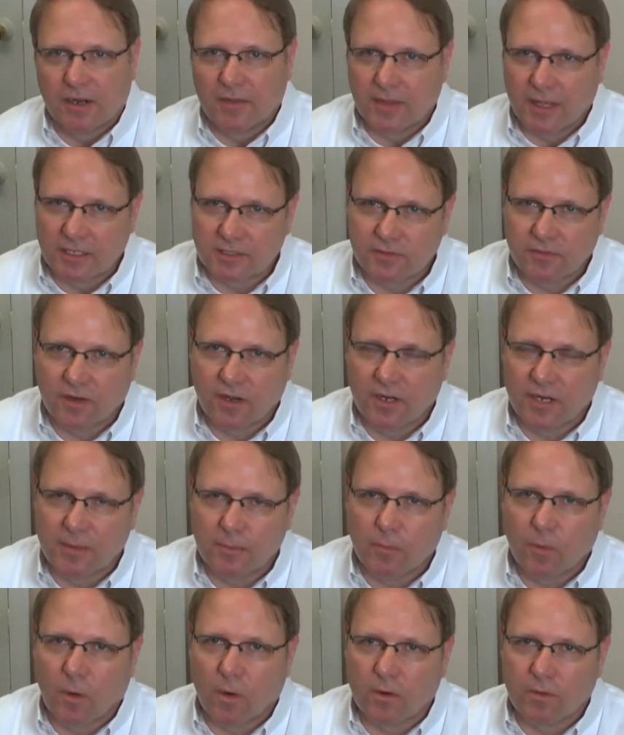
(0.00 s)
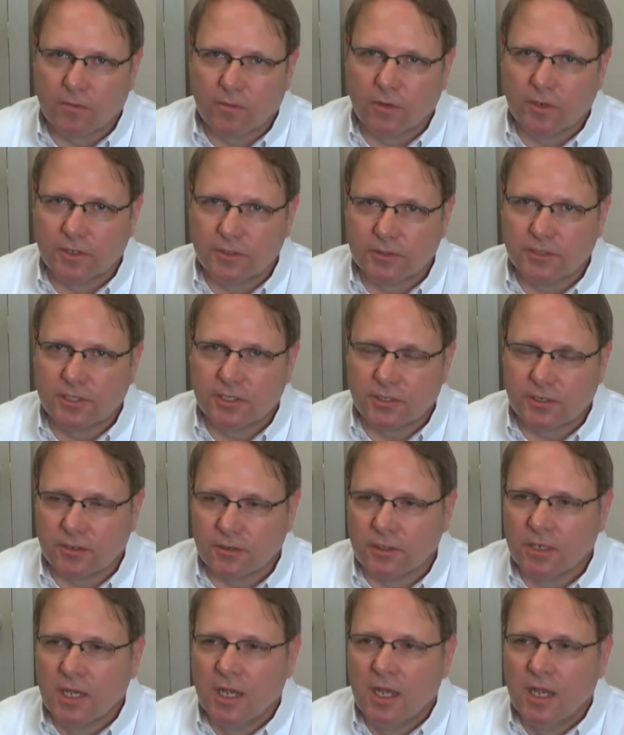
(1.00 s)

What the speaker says: And that's very important for you too.